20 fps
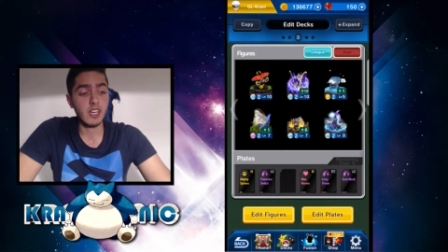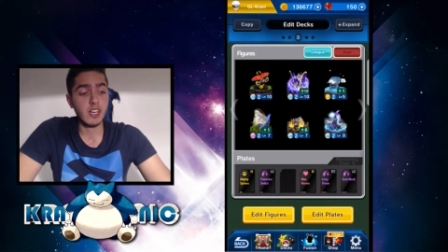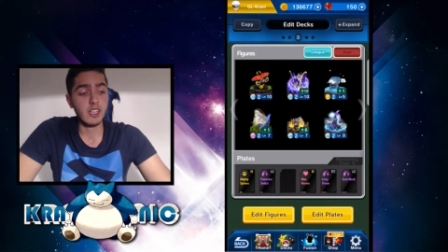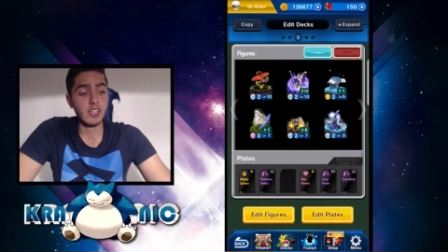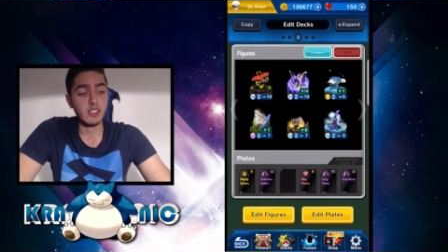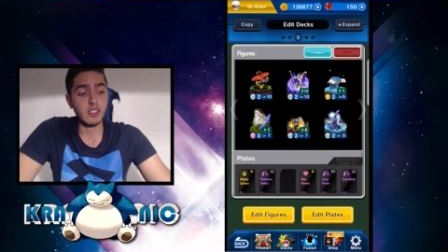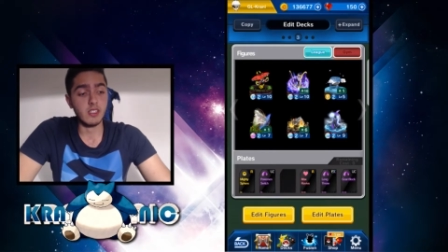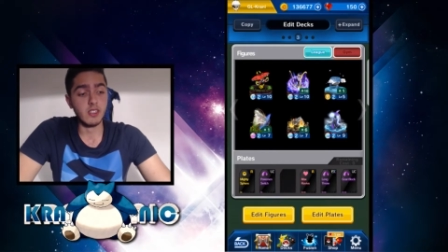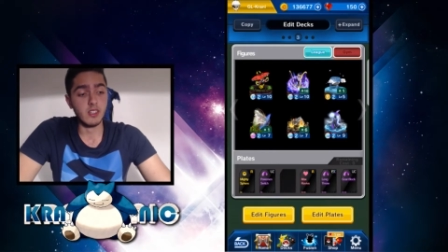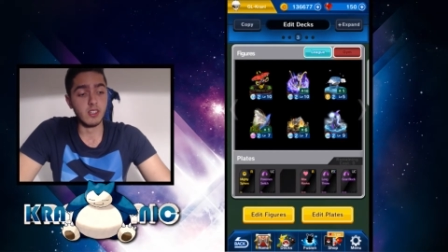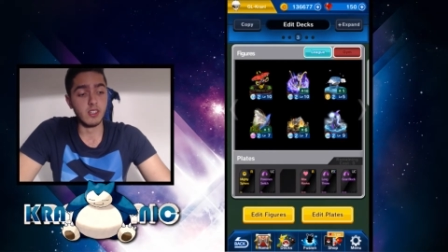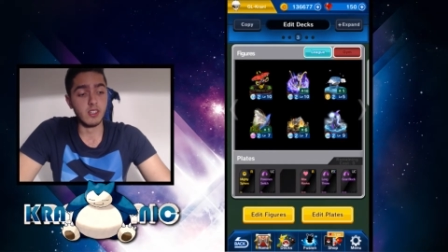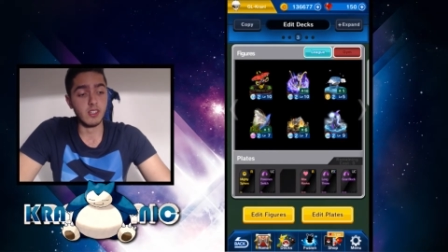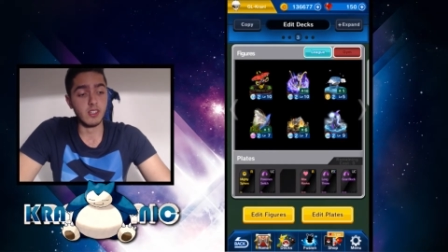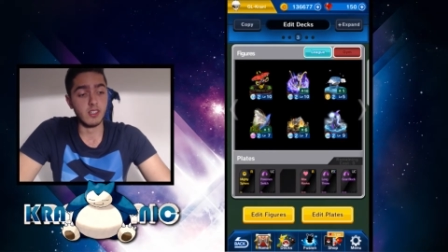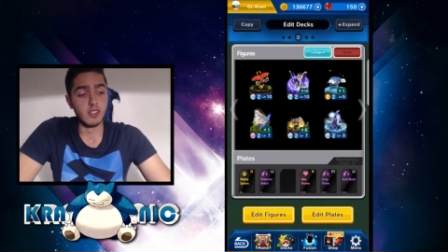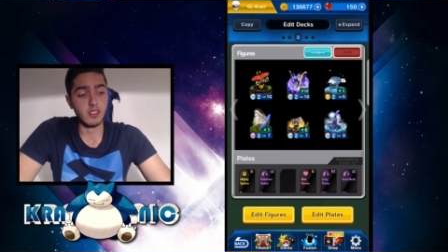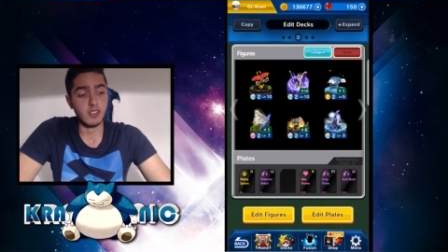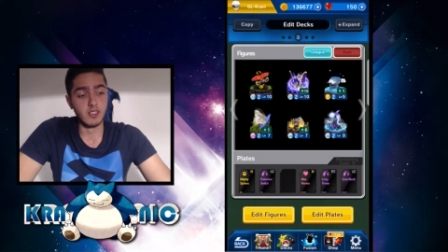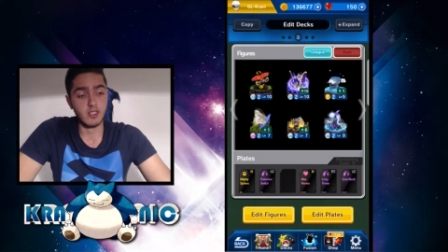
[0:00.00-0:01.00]

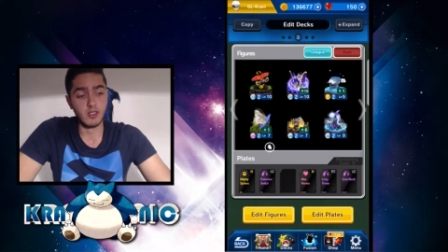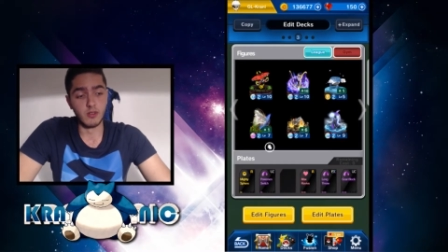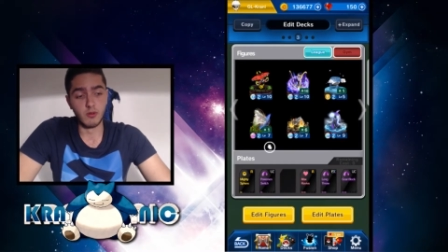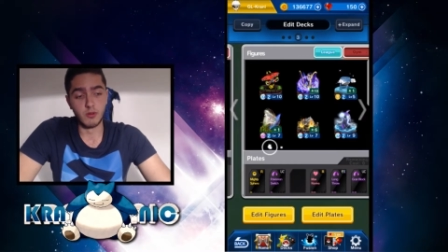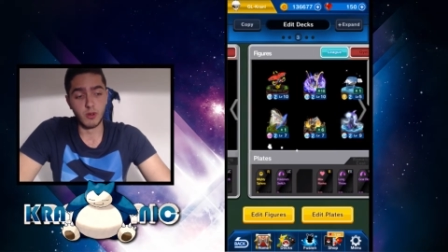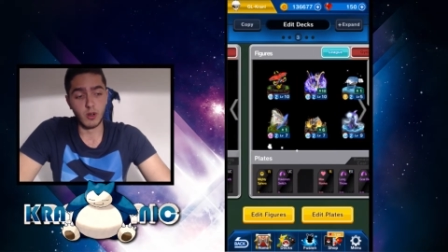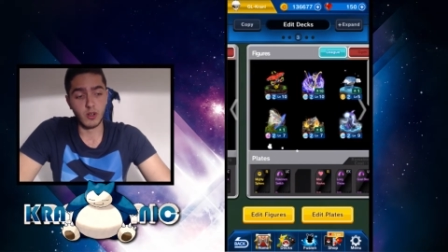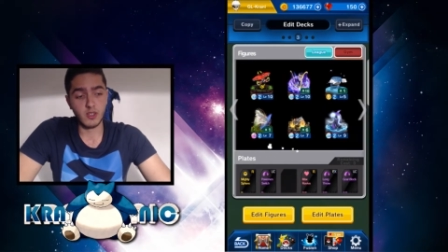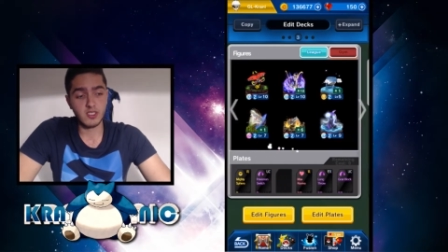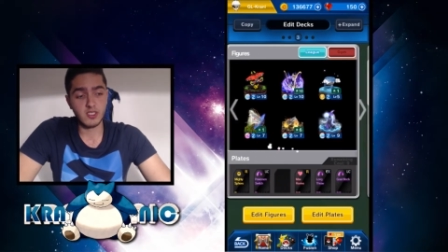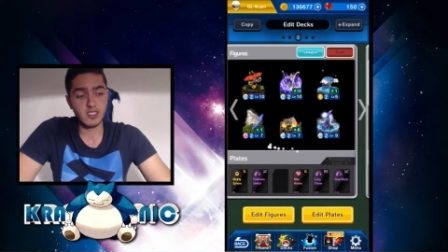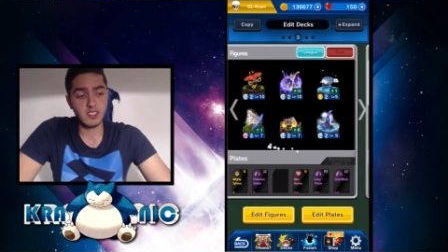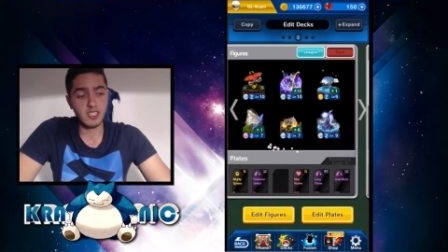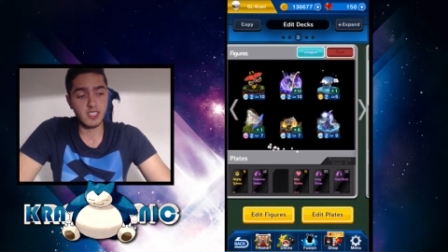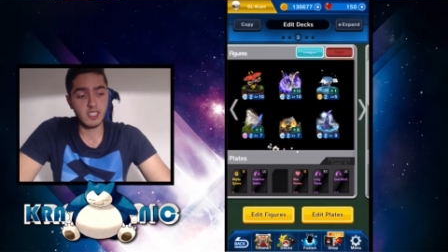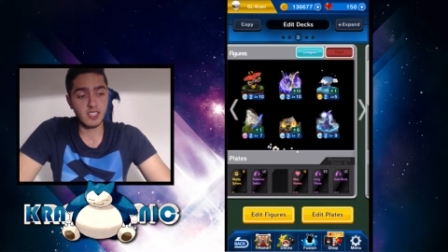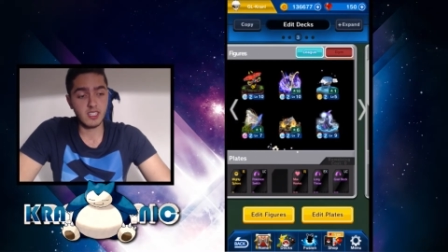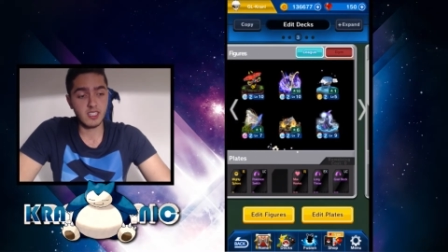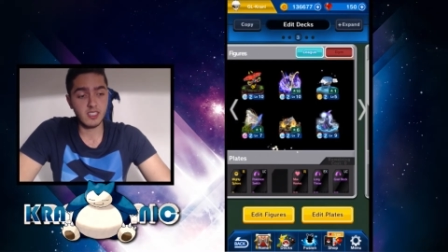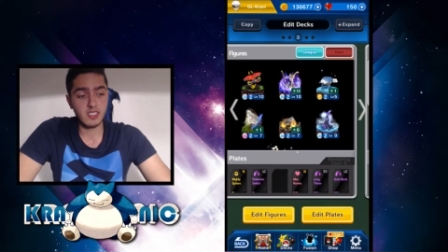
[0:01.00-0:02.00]
the rush
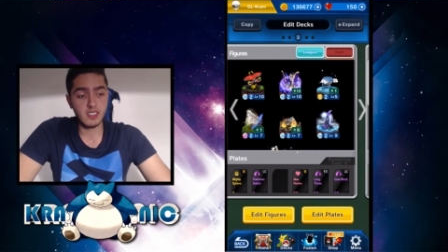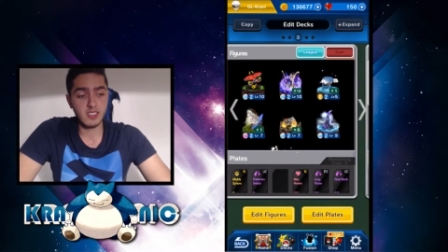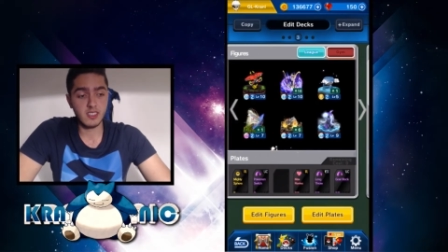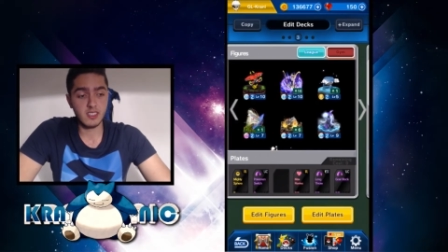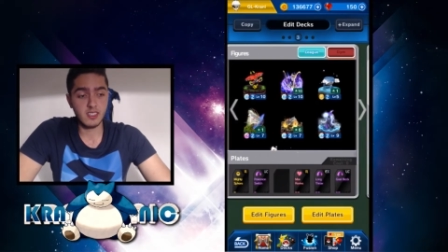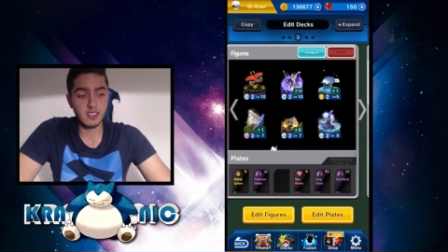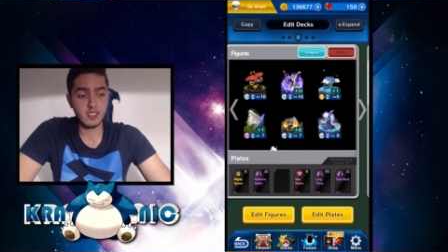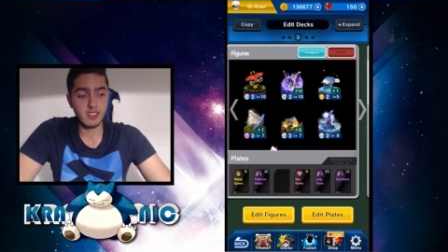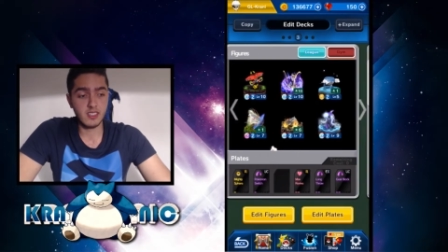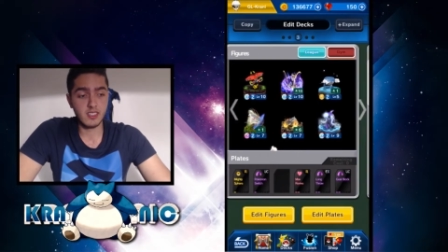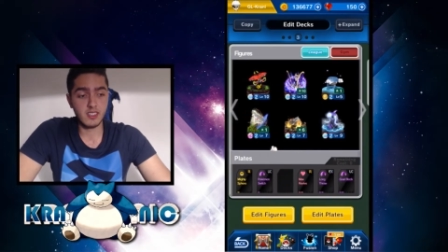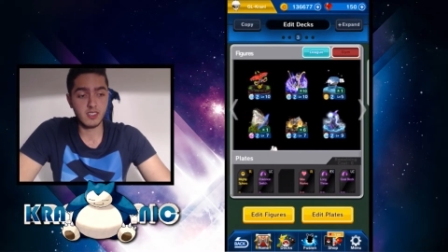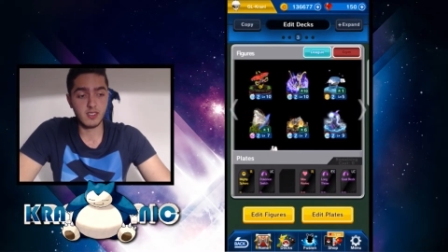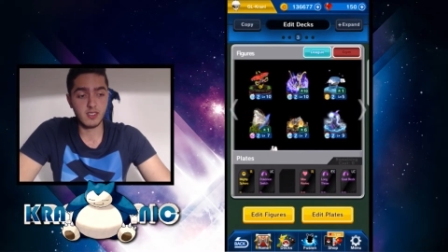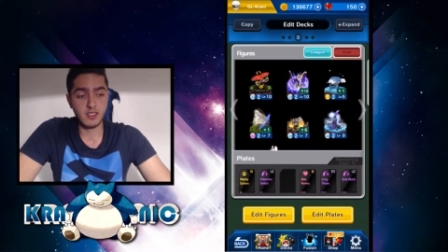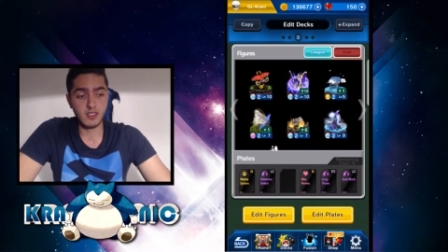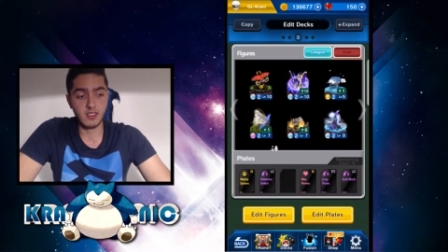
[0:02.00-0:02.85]
decks,